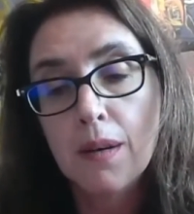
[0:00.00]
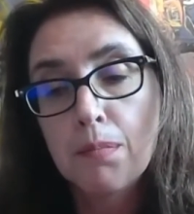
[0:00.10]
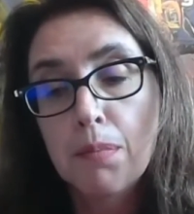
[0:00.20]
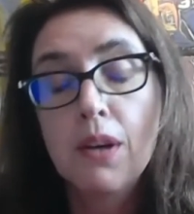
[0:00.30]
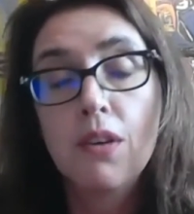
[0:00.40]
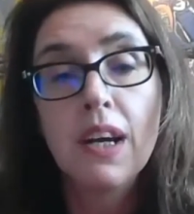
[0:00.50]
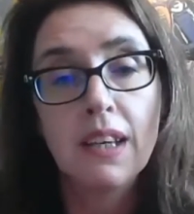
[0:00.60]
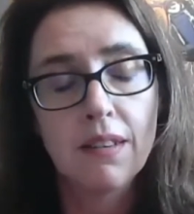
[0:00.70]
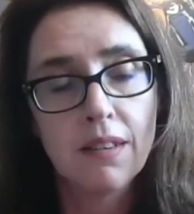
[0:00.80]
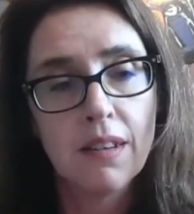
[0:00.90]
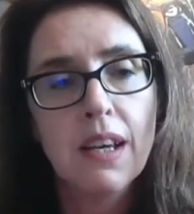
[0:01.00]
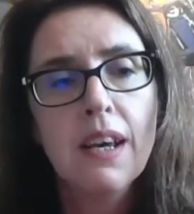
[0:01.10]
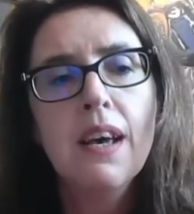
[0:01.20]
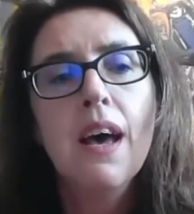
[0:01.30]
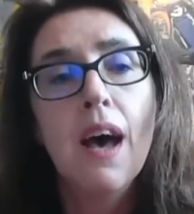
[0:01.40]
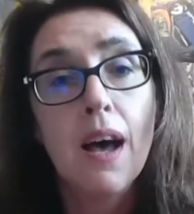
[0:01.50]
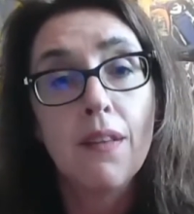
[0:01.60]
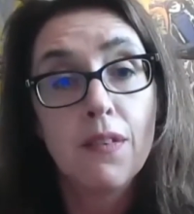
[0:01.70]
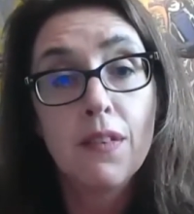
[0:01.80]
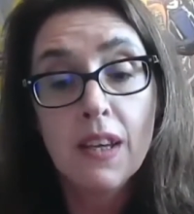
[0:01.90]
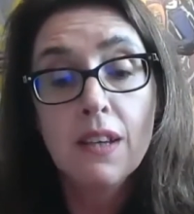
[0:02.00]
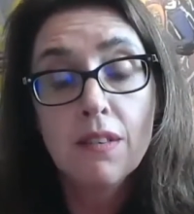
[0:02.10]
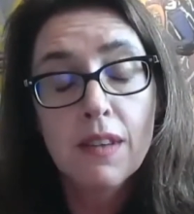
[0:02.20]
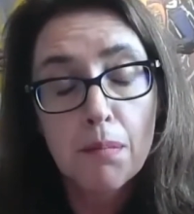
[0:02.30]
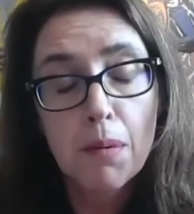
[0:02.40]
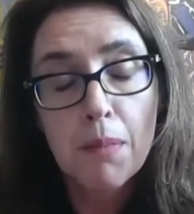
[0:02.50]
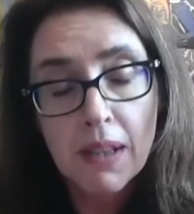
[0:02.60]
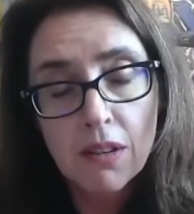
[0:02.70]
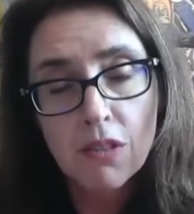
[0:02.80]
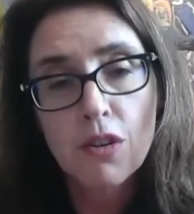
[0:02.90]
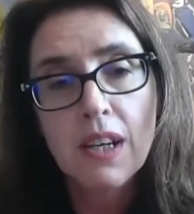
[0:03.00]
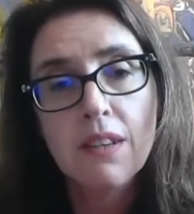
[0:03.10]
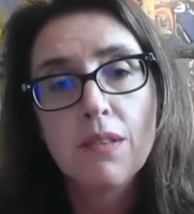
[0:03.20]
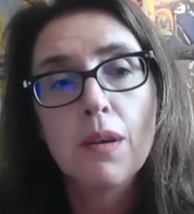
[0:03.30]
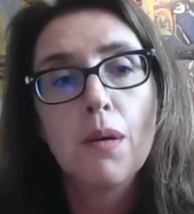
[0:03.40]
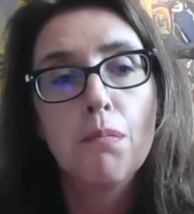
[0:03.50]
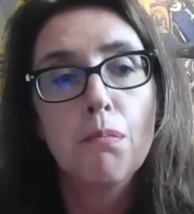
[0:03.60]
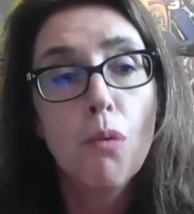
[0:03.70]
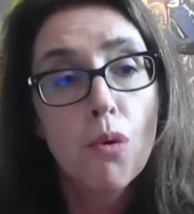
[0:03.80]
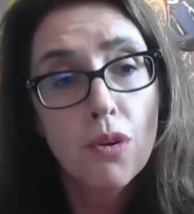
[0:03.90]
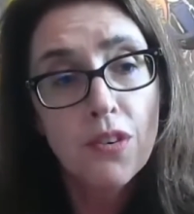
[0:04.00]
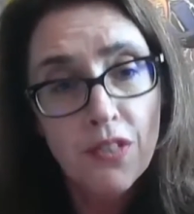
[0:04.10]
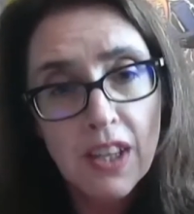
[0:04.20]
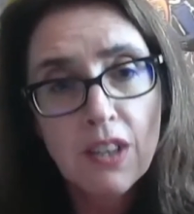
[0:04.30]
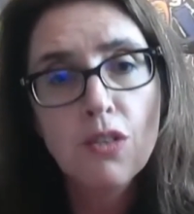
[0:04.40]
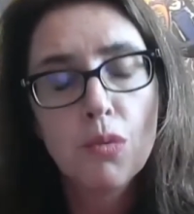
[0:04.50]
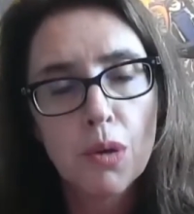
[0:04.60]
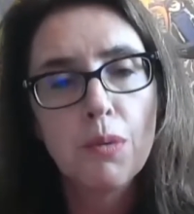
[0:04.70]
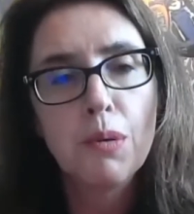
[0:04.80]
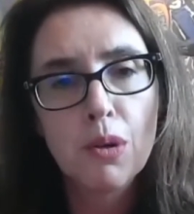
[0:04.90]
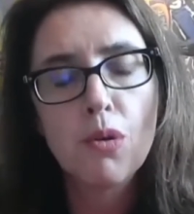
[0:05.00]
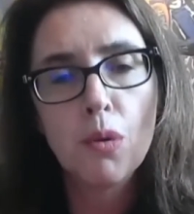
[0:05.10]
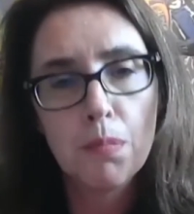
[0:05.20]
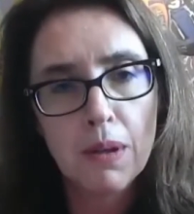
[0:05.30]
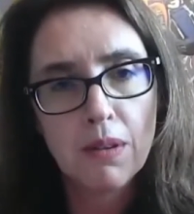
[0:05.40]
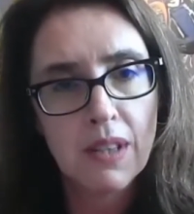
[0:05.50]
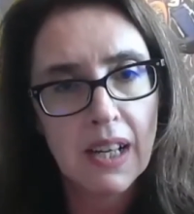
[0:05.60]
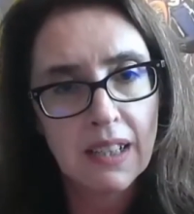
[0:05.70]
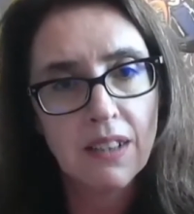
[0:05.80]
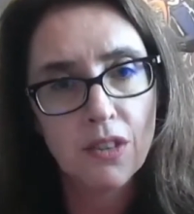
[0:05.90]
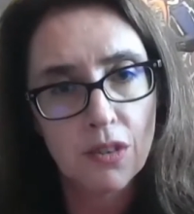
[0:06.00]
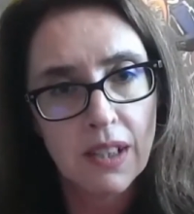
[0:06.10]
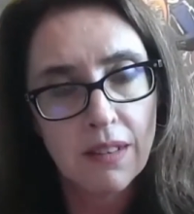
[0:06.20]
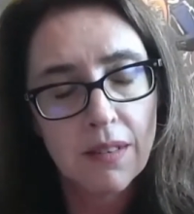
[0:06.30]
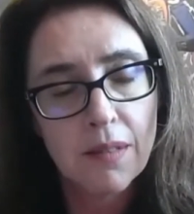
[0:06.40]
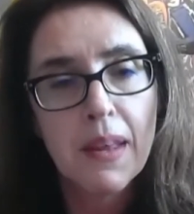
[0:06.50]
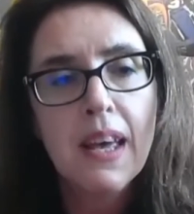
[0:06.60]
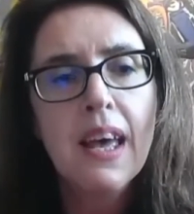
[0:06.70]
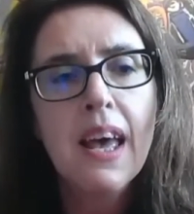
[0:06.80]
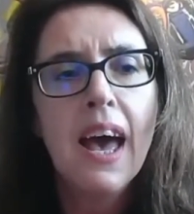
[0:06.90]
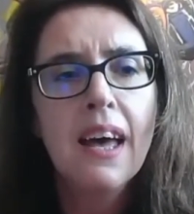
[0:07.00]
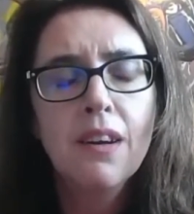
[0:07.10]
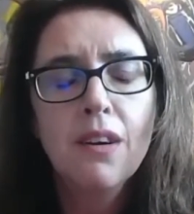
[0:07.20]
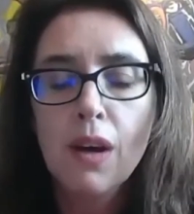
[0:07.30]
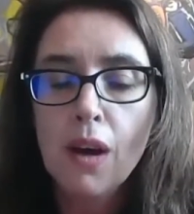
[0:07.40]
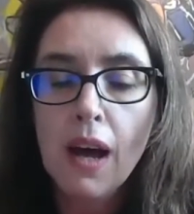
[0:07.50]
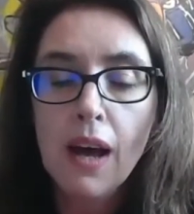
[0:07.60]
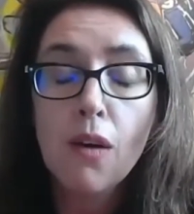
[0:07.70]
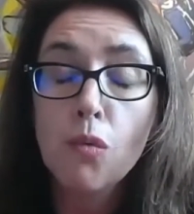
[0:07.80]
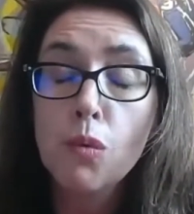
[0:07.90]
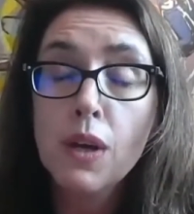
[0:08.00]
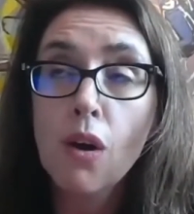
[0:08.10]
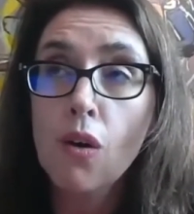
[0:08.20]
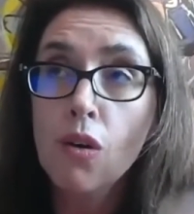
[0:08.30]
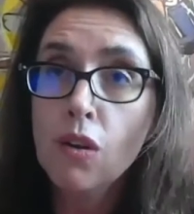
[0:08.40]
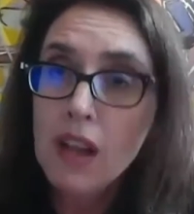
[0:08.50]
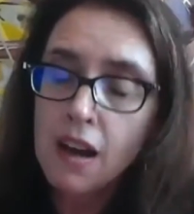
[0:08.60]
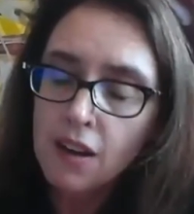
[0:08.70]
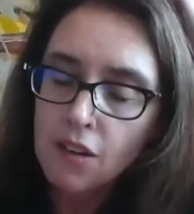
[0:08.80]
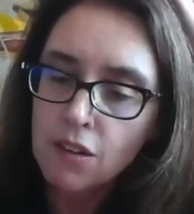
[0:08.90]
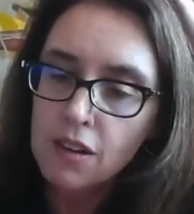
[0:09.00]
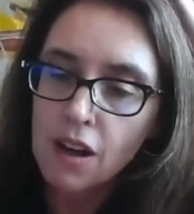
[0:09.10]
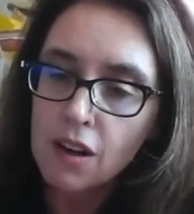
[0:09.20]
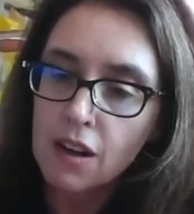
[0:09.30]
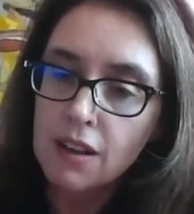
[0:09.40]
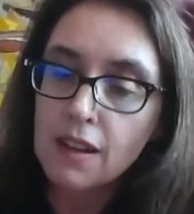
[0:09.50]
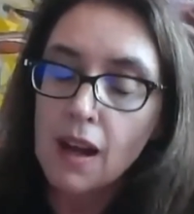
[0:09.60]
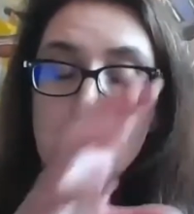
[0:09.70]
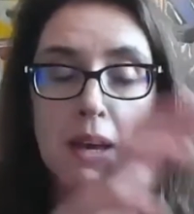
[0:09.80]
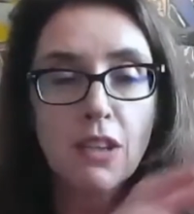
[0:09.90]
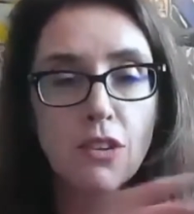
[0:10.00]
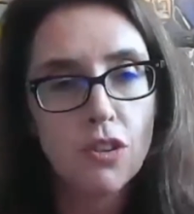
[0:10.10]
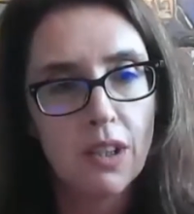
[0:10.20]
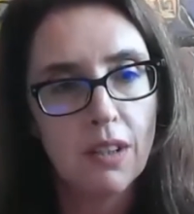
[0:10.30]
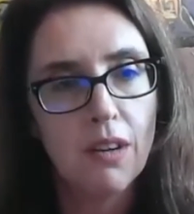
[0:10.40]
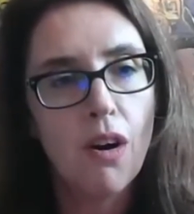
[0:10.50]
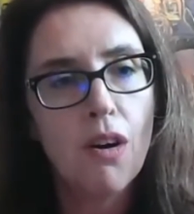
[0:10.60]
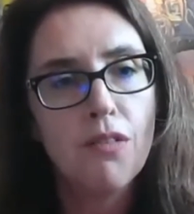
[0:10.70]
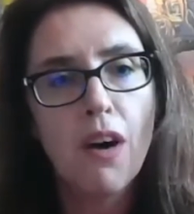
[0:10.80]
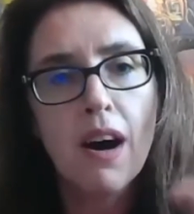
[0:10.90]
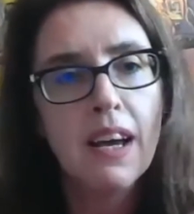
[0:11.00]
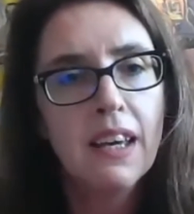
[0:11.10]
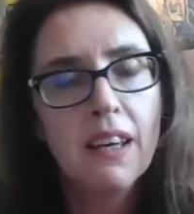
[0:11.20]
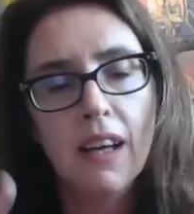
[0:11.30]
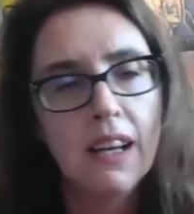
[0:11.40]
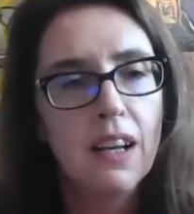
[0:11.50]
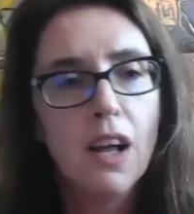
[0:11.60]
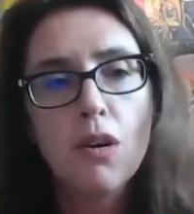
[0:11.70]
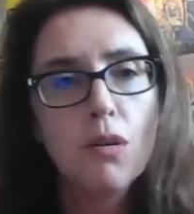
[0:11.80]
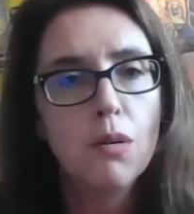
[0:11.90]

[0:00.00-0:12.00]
progress, these temperamental traits morph into what we would call personality traits. And we all lie on a dimension of higher and low